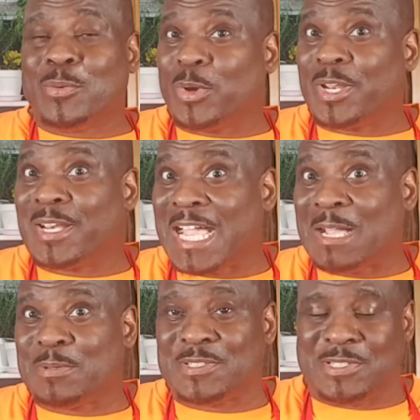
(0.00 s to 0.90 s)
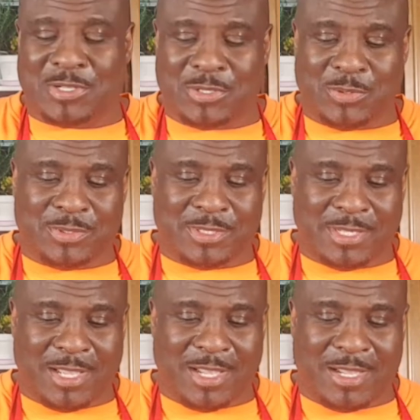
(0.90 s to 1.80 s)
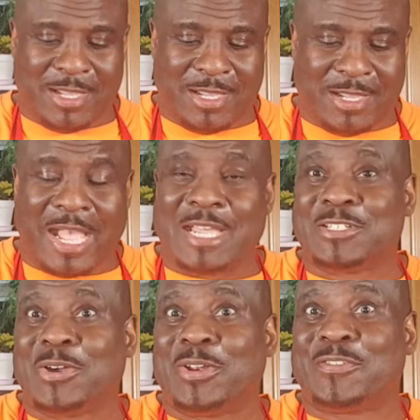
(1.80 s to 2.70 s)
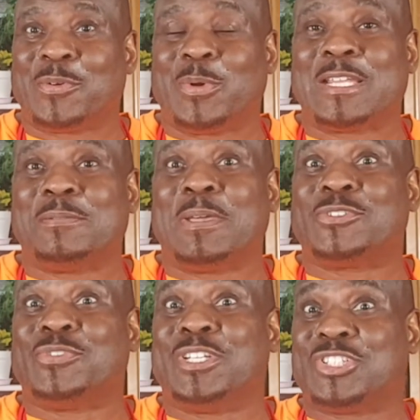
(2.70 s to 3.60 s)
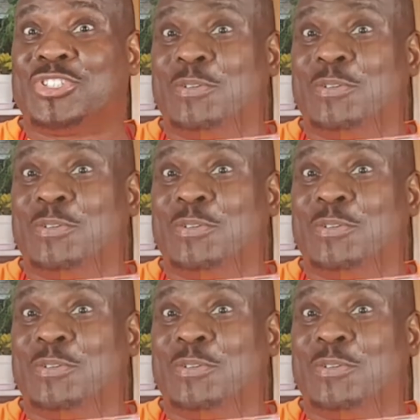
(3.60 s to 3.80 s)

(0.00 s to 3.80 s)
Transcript: in one of the episodes, uh, I taught everyone how to make traditional